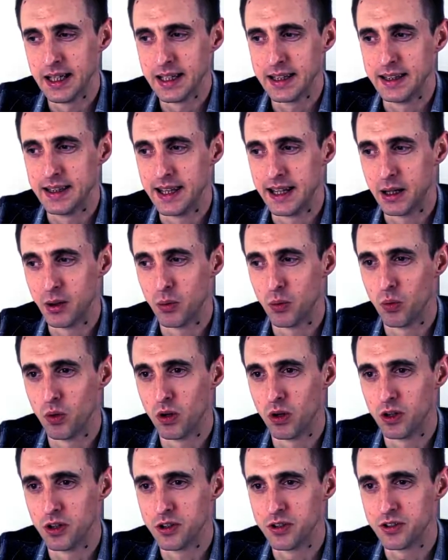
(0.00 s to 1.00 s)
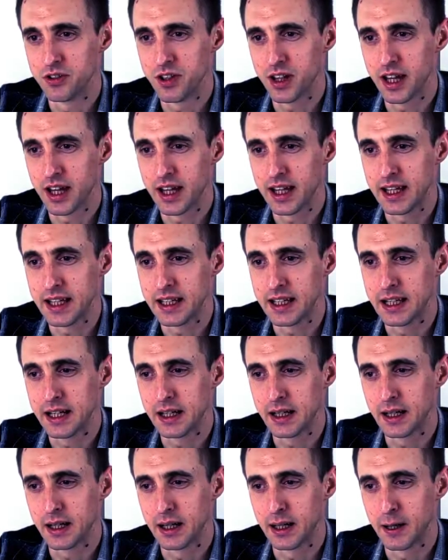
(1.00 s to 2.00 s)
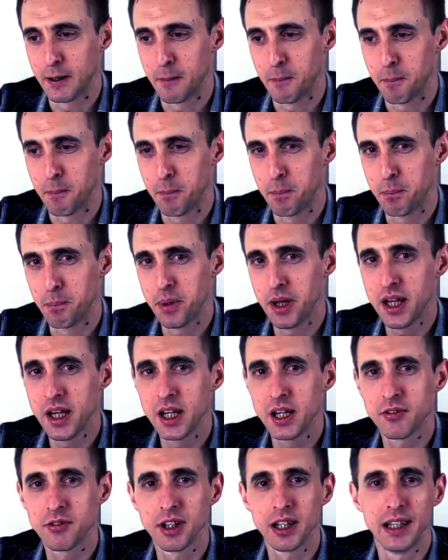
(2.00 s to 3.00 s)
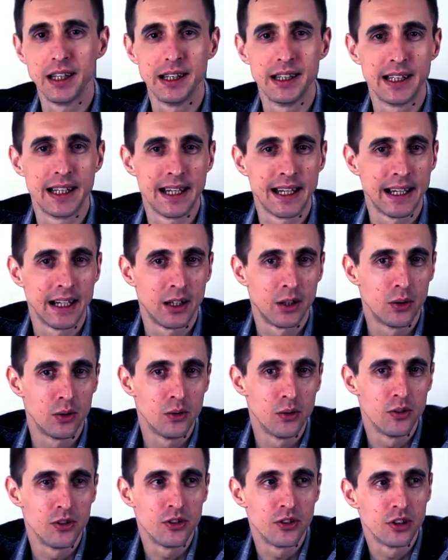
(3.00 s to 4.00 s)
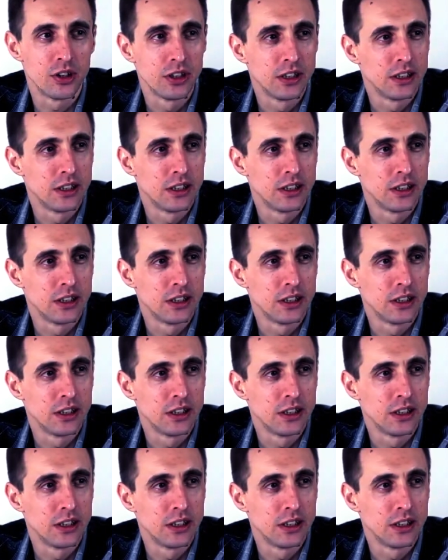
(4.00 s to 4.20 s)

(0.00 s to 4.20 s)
there was a bit of a loud